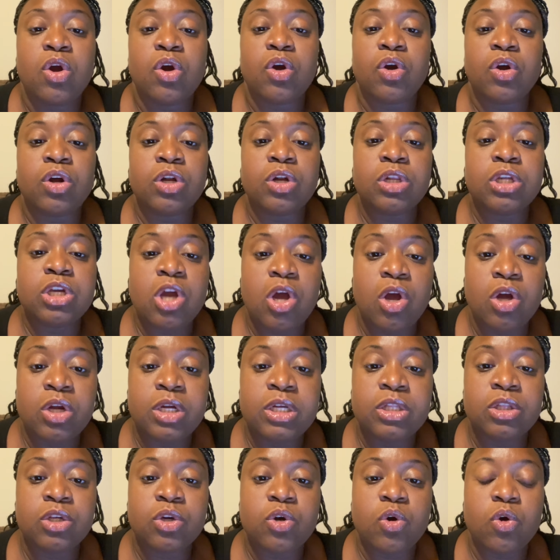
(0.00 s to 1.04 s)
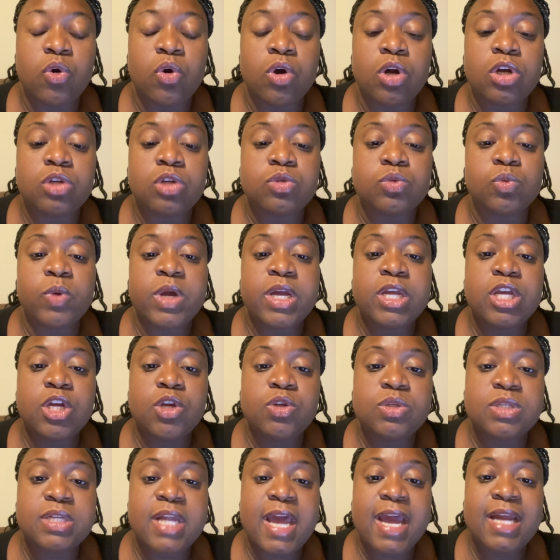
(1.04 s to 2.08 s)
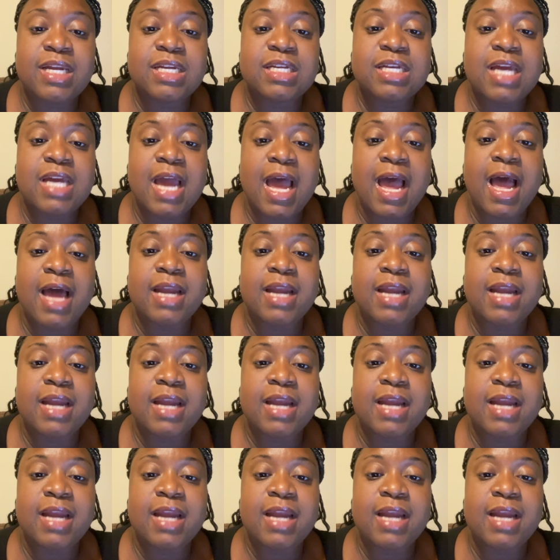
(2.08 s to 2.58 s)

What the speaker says: early on in the course when using ATI,